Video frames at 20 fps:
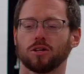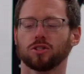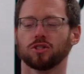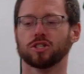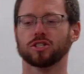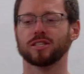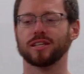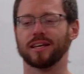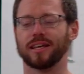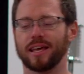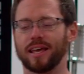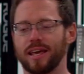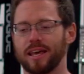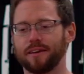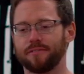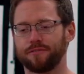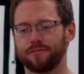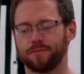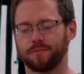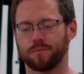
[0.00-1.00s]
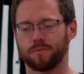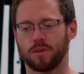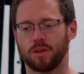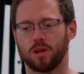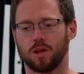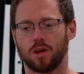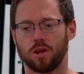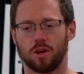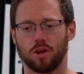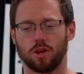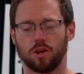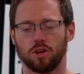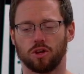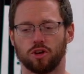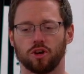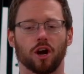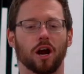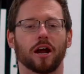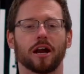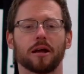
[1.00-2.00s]
Just think if
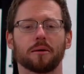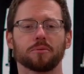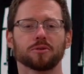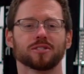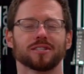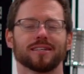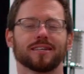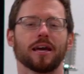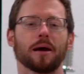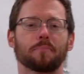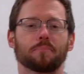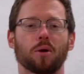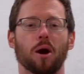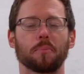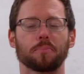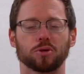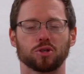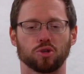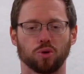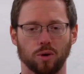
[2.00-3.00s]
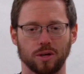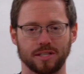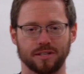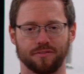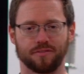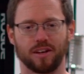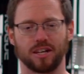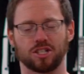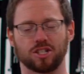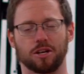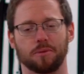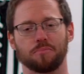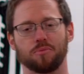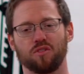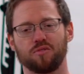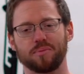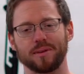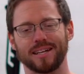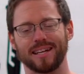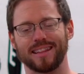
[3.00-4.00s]
you're unable to get proper dorsiflexion and
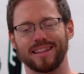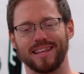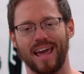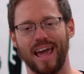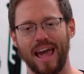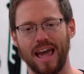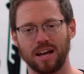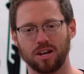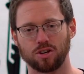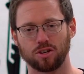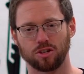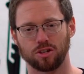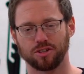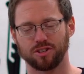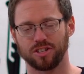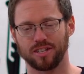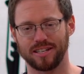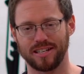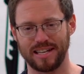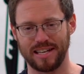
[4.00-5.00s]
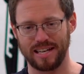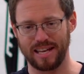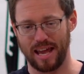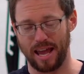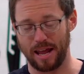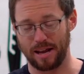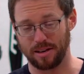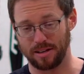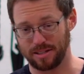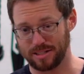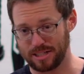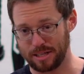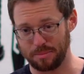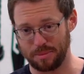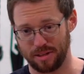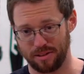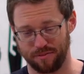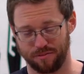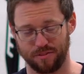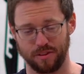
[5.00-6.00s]
movement in the ankle, the knee, and
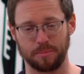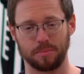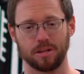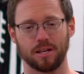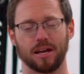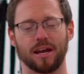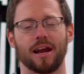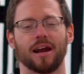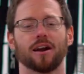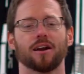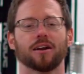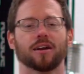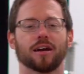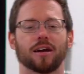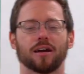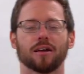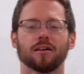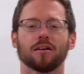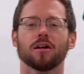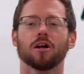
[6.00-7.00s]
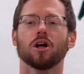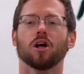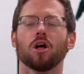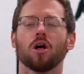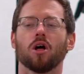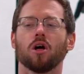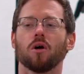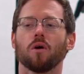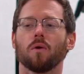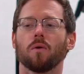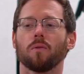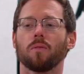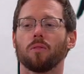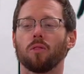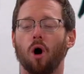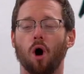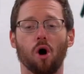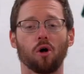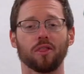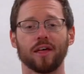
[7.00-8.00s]
tibia and fibula area,
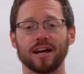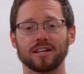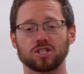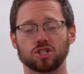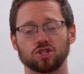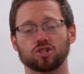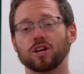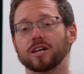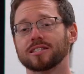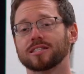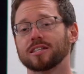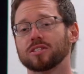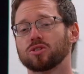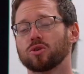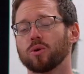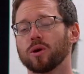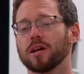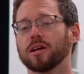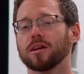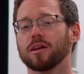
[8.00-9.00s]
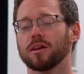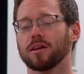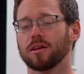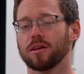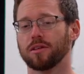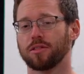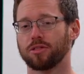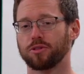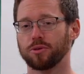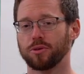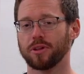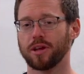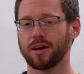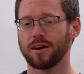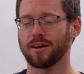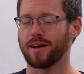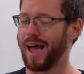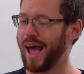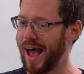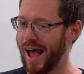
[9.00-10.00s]
all that stress that's going through
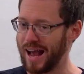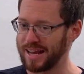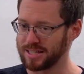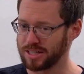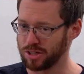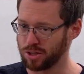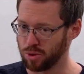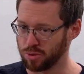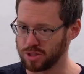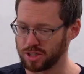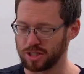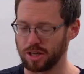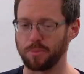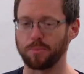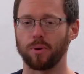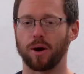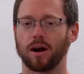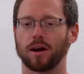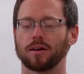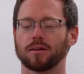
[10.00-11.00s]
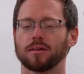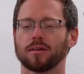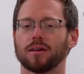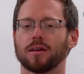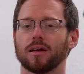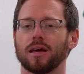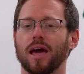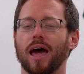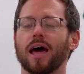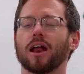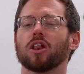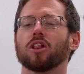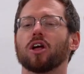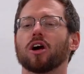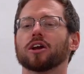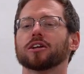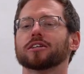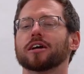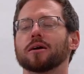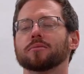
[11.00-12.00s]
there has to go somewhere. And a
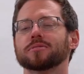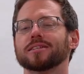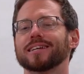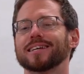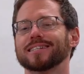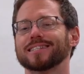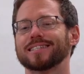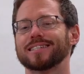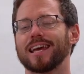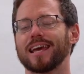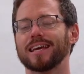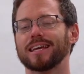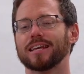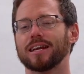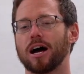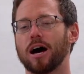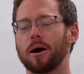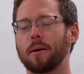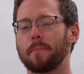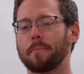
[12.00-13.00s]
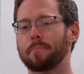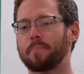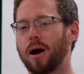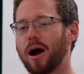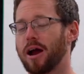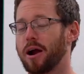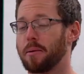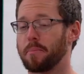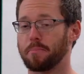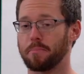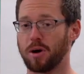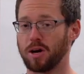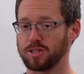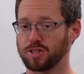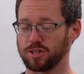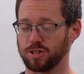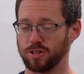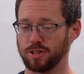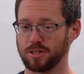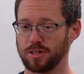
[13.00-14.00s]
lot of times it gets taken up by our
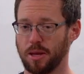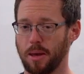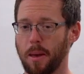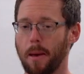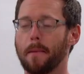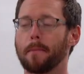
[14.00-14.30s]
muscles